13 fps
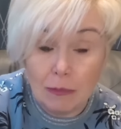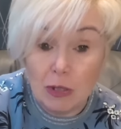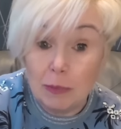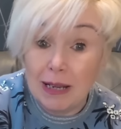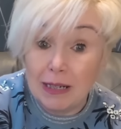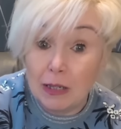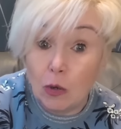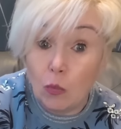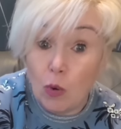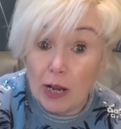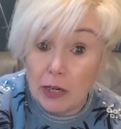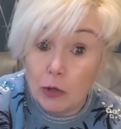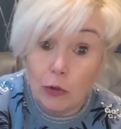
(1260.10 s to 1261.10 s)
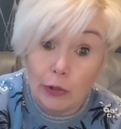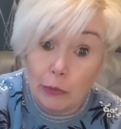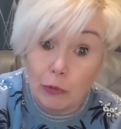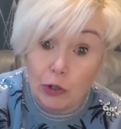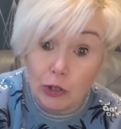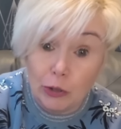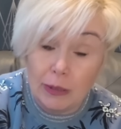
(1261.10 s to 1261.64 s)
depending on where you're going and what
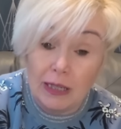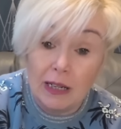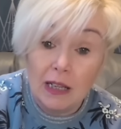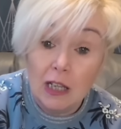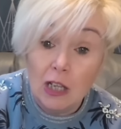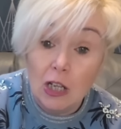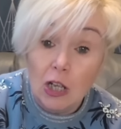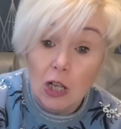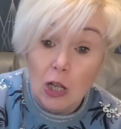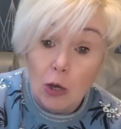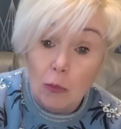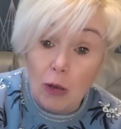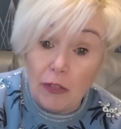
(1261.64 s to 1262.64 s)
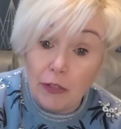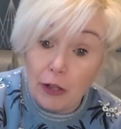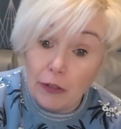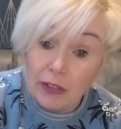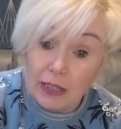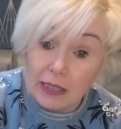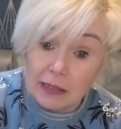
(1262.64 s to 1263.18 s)
you're doing. But I thought
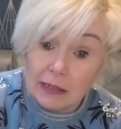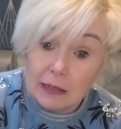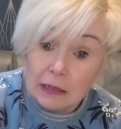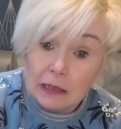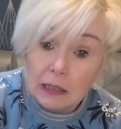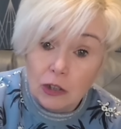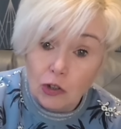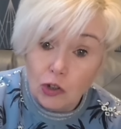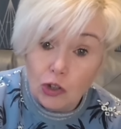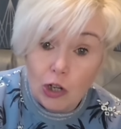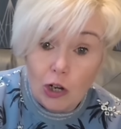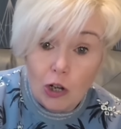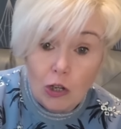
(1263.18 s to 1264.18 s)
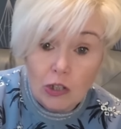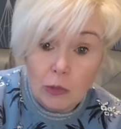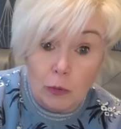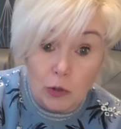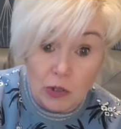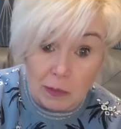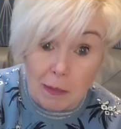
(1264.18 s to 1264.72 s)
this, shorts
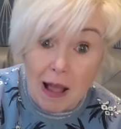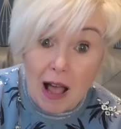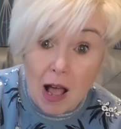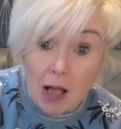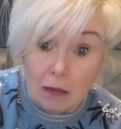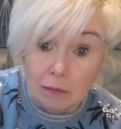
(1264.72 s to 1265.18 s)
but smart.